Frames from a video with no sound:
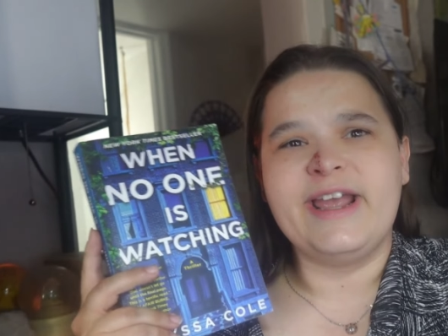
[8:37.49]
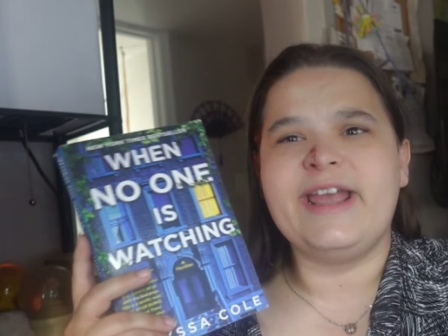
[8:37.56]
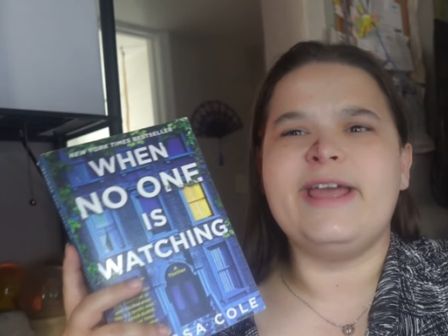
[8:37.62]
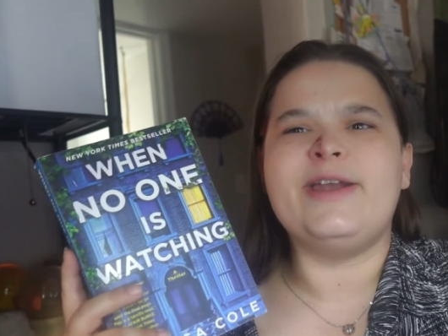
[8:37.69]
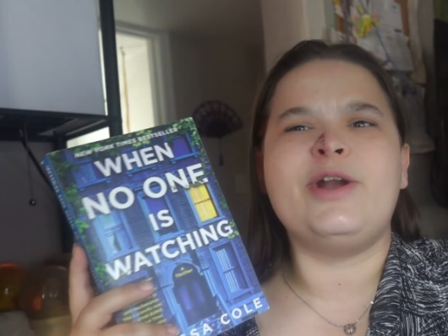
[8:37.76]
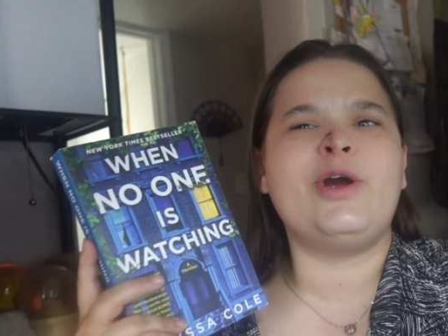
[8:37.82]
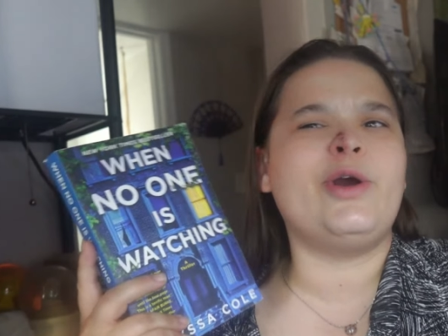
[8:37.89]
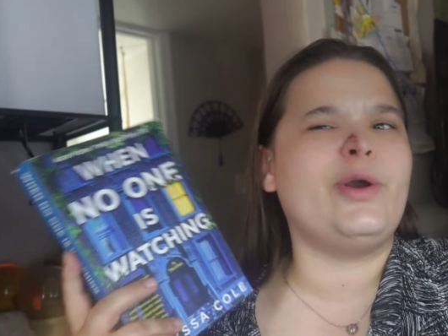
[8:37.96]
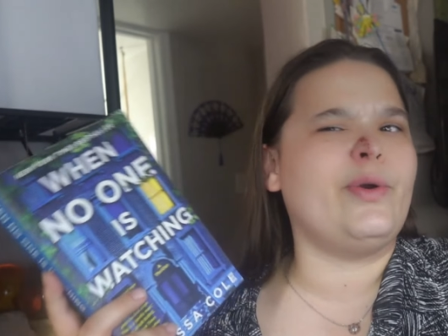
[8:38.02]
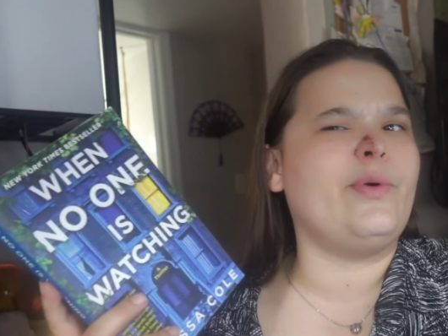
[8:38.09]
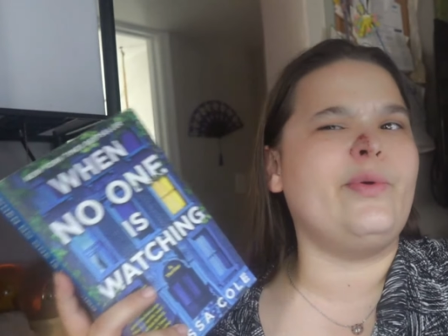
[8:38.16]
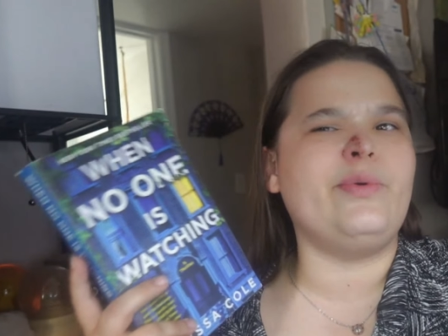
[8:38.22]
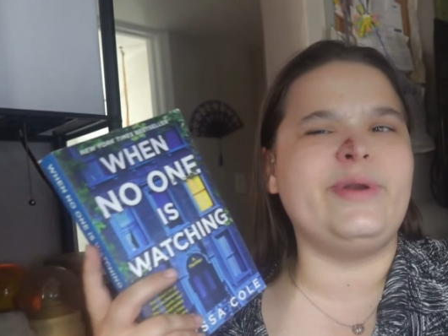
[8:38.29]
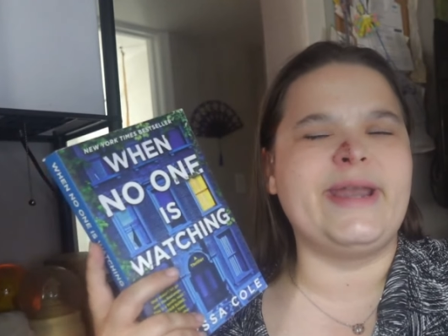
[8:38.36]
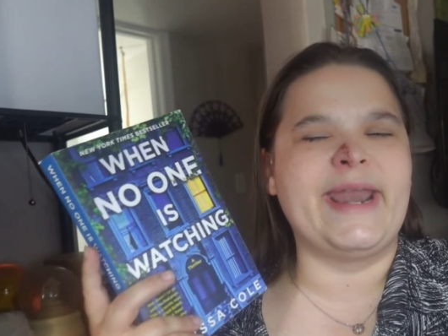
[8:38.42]
in her
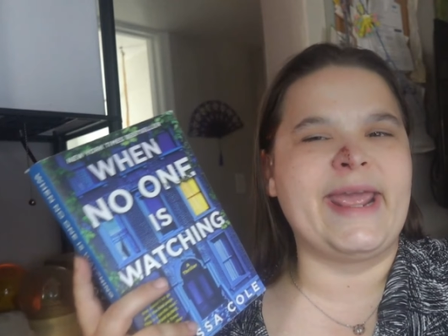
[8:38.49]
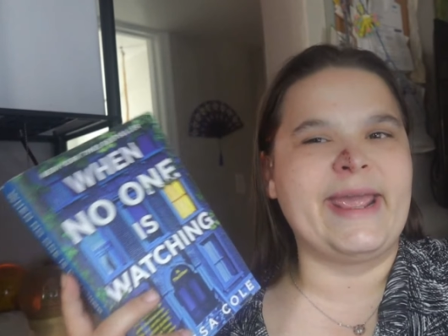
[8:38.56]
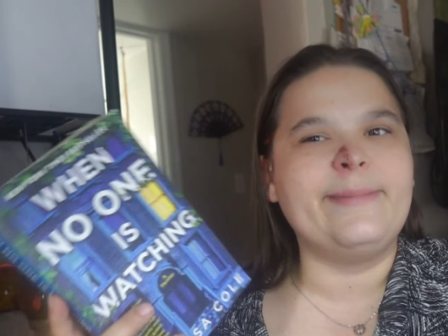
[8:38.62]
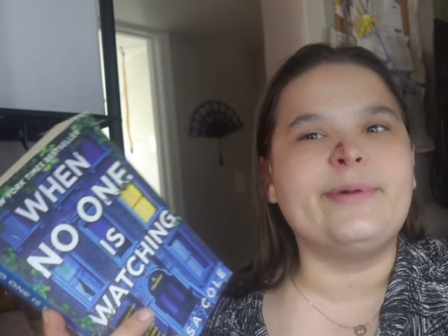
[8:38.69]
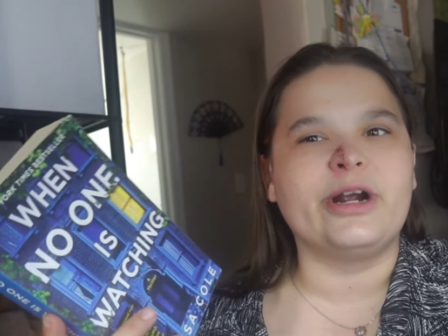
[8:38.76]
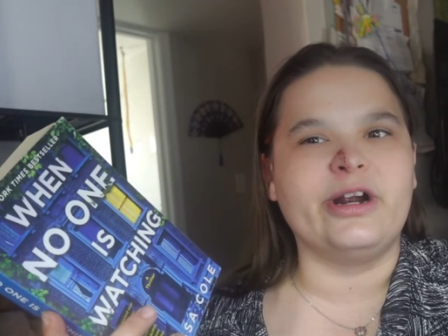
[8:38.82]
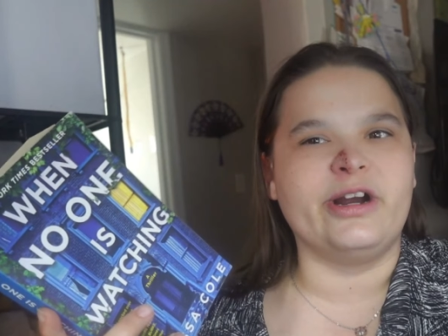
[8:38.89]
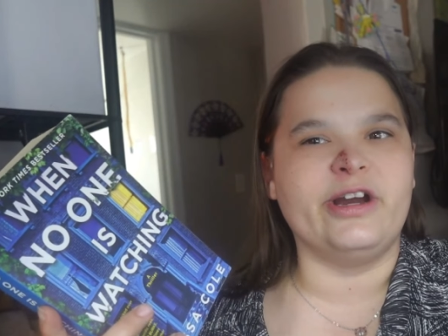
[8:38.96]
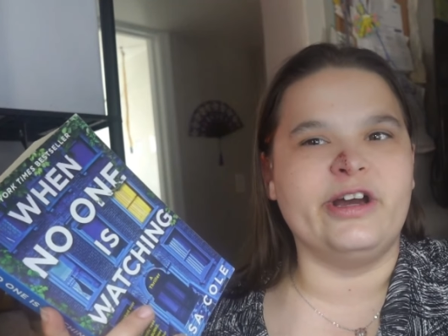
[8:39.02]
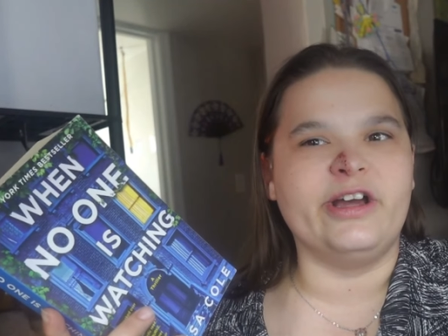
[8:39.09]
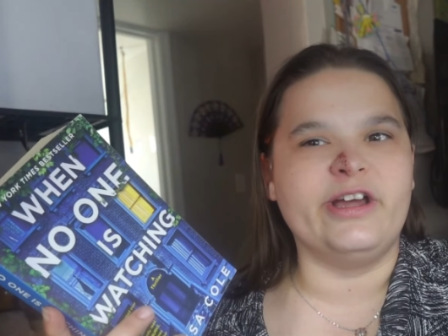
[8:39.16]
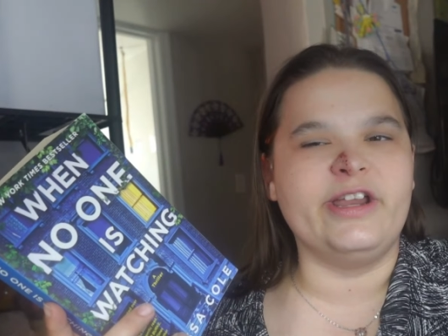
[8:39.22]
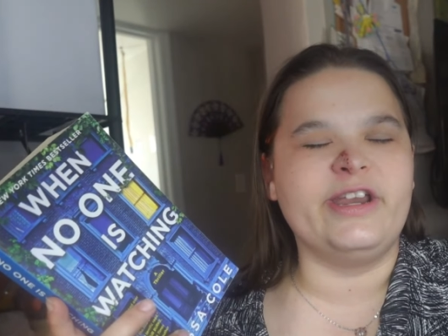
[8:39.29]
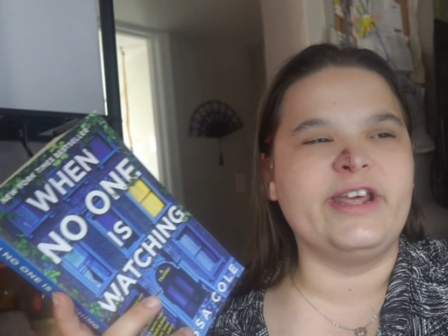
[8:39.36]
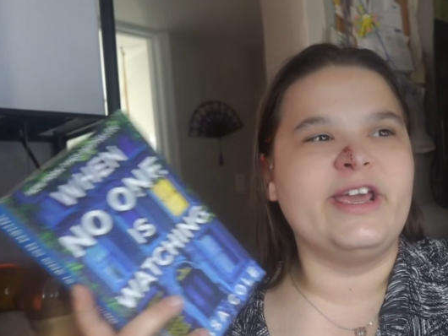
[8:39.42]
own
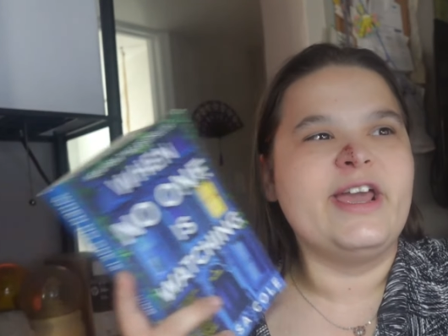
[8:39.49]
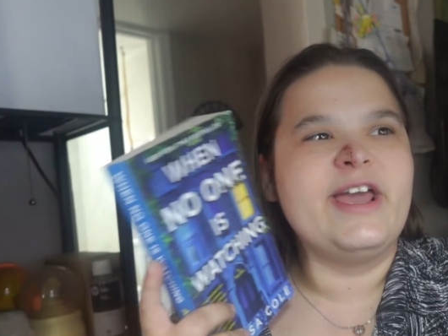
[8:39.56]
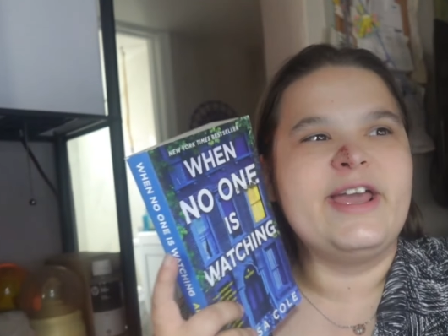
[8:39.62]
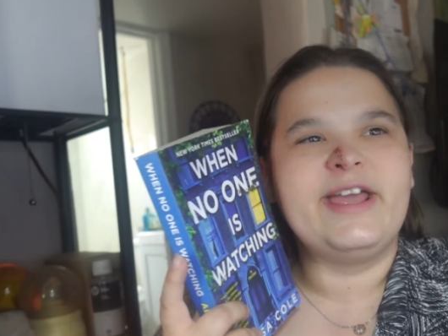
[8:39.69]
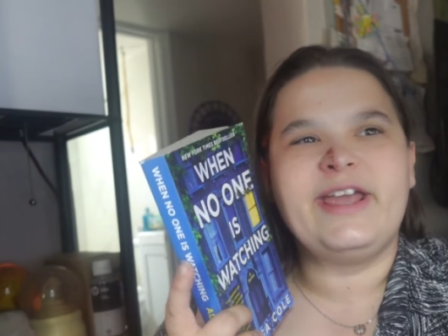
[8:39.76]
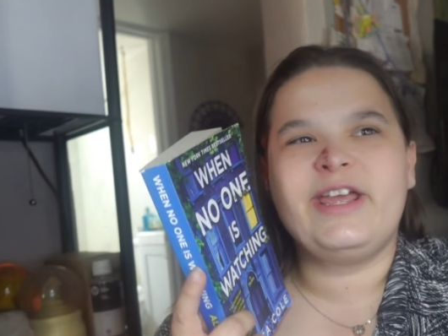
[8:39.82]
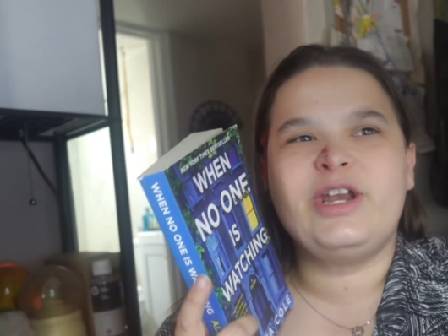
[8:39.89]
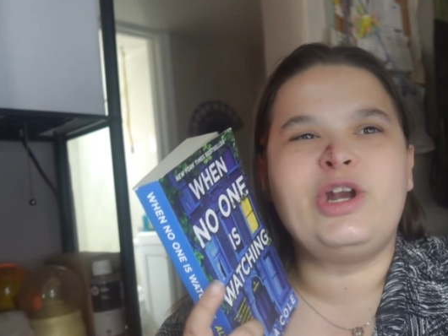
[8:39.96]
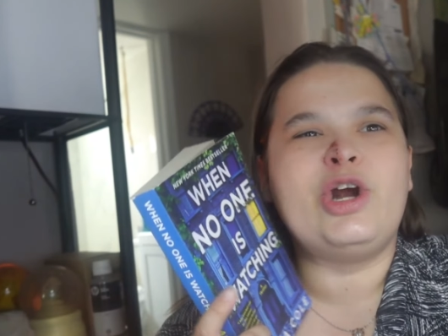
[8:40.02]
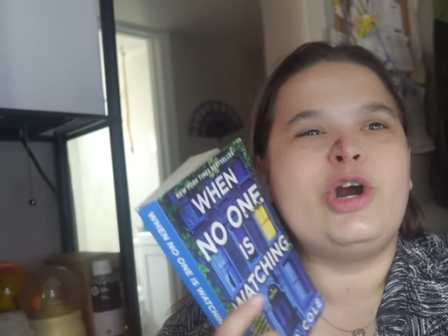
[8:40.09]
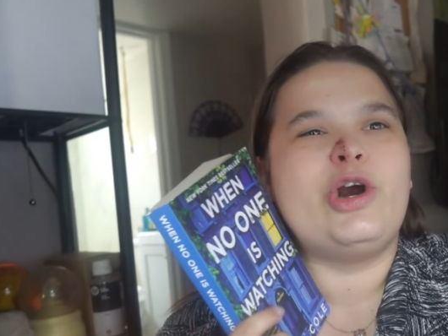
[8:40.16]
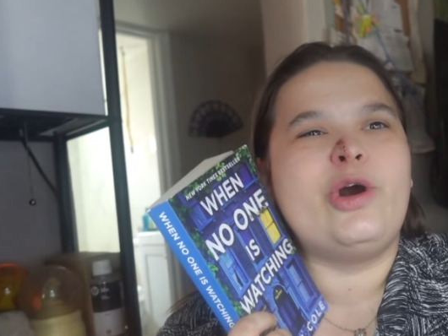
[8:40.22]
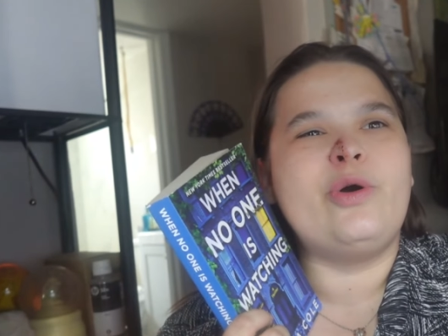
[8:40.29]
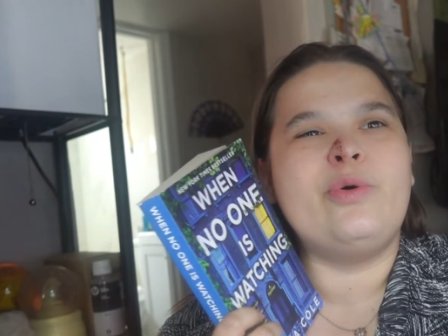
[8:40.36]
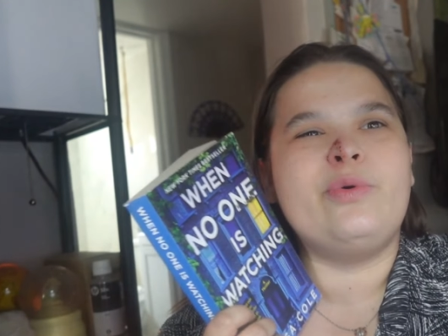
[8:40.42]
neighborhood, in
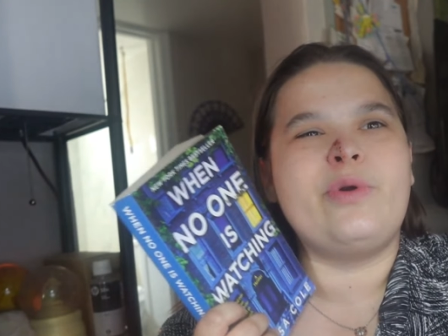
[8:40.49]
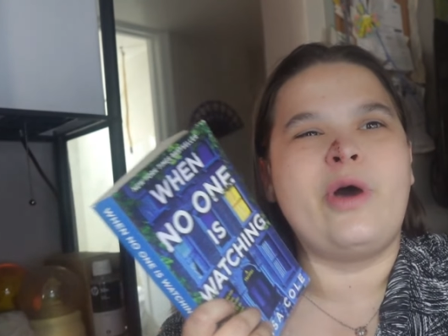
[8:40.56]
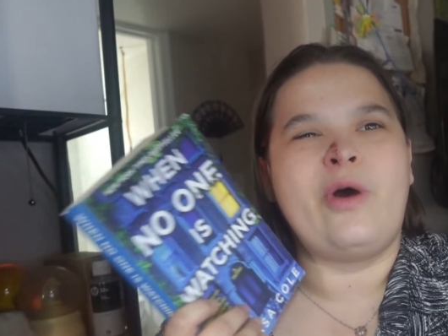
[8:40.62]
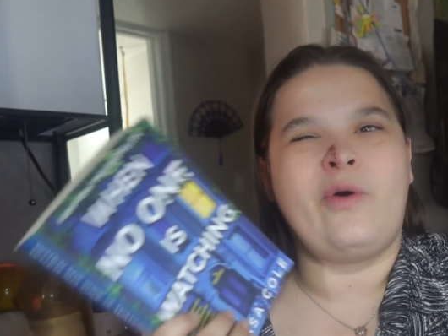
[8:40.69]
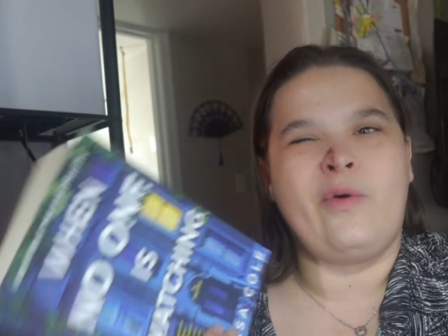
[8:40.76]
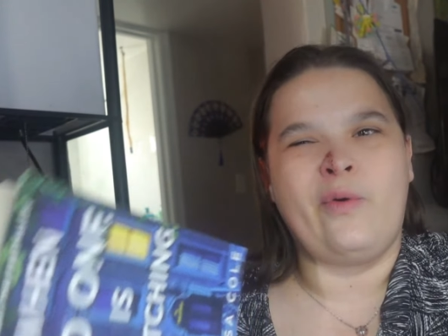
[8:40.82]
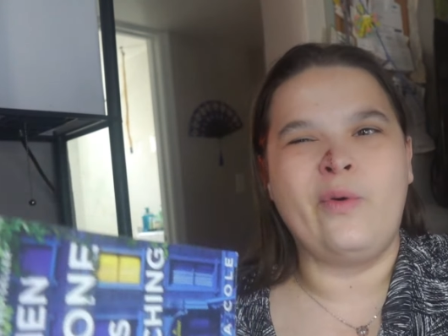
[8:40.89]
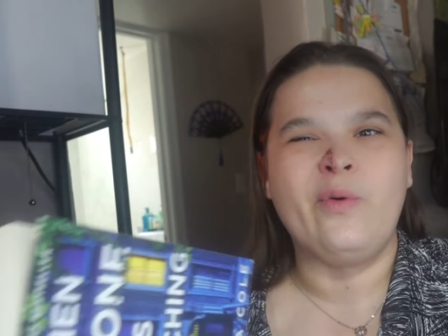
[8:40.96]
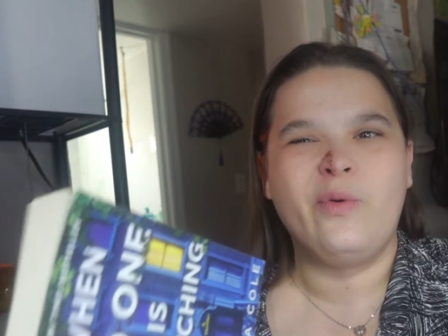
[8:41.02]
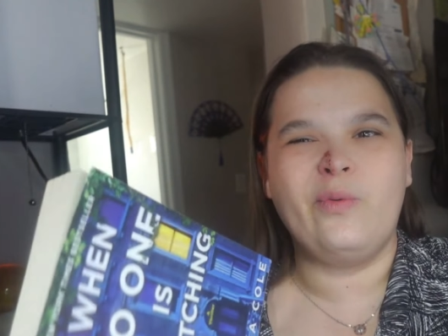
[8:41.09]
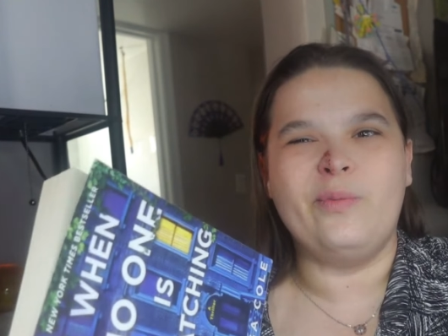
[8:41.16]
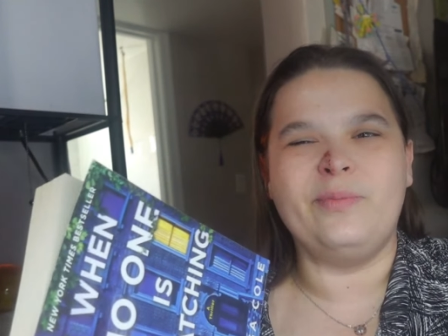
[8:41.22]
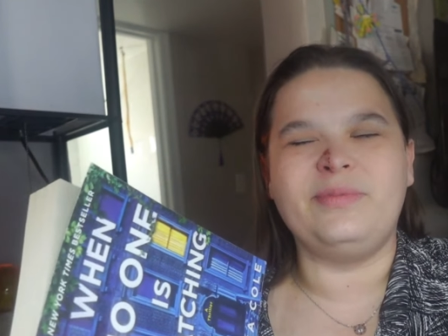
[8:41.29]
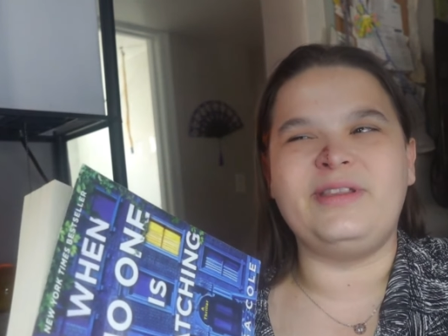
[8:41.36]
her own home.